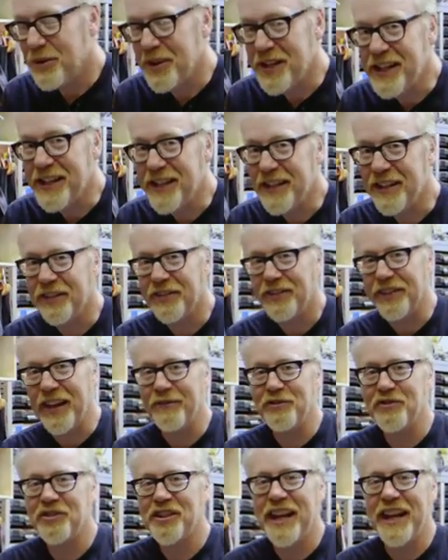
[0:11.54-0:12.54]
The
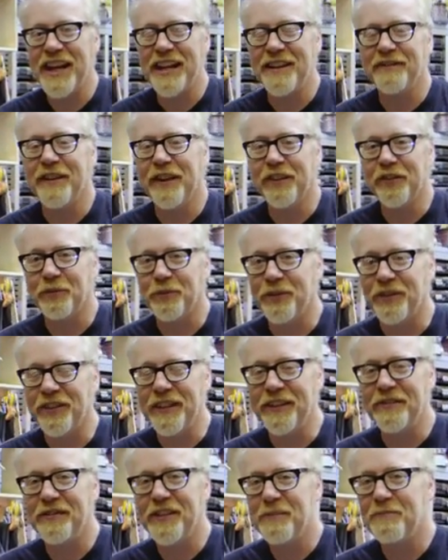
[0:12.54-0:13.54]
Savage Cave has
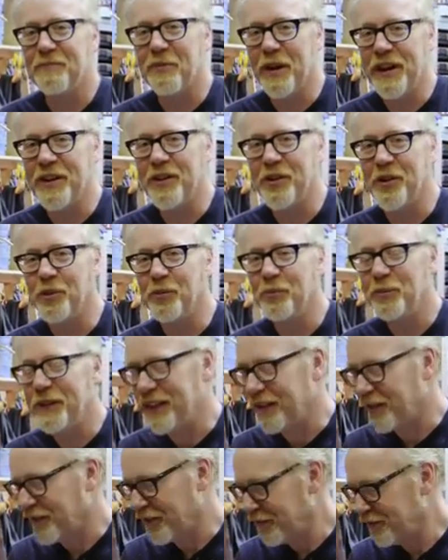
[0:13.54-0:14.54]
received a brand new
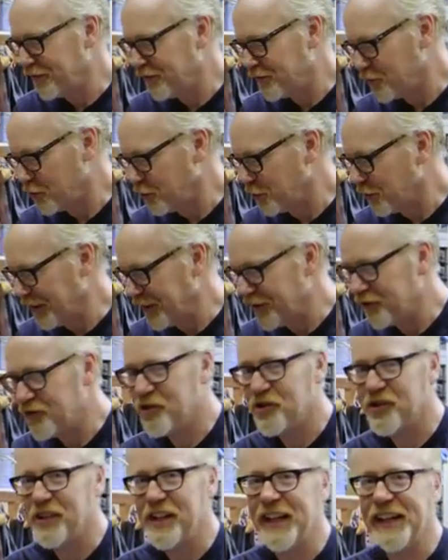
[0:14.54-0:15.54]
piece of
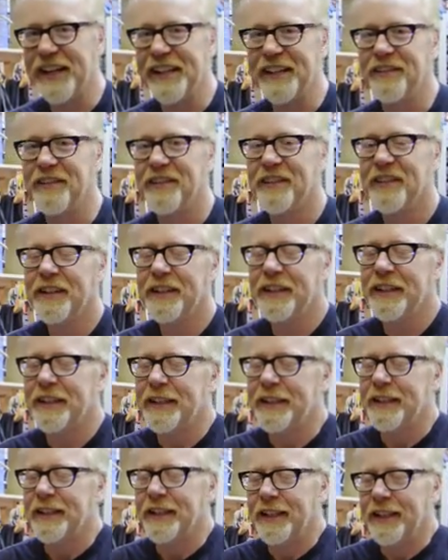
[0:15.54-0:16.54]
toolage, and
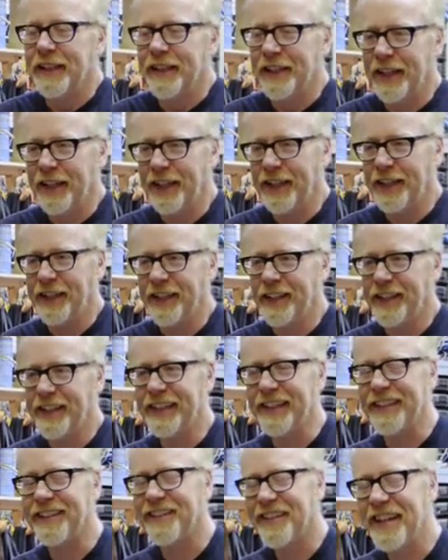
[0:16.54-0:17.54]

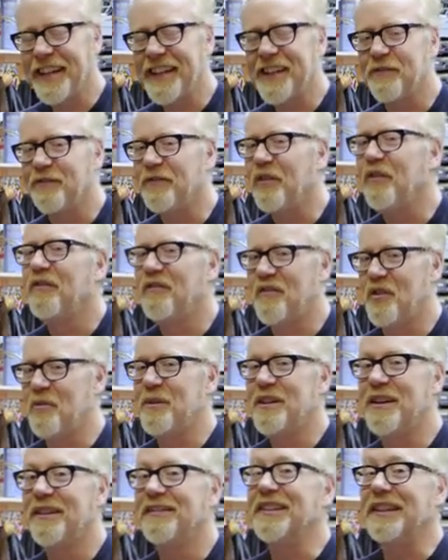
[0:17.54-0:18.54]
it's like a
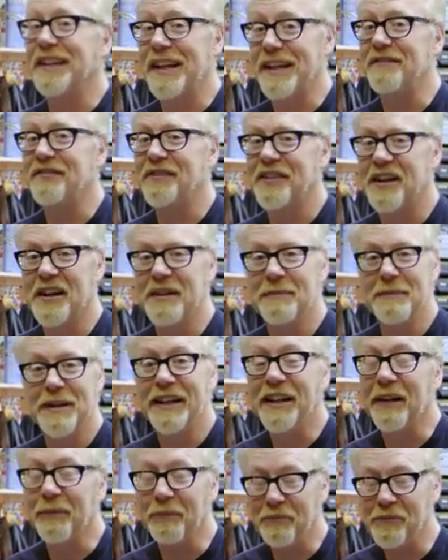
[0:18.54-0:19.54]
fulfillment of a lifetime,
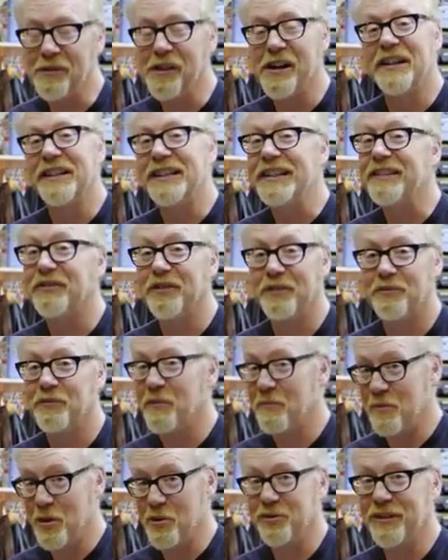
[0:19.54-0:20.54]
and I'm not even
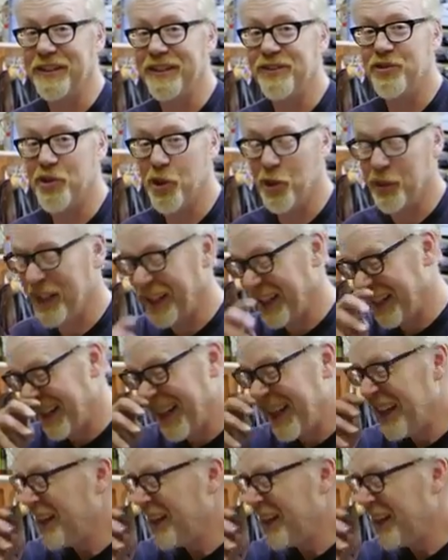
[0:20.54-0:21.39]
remotely joking.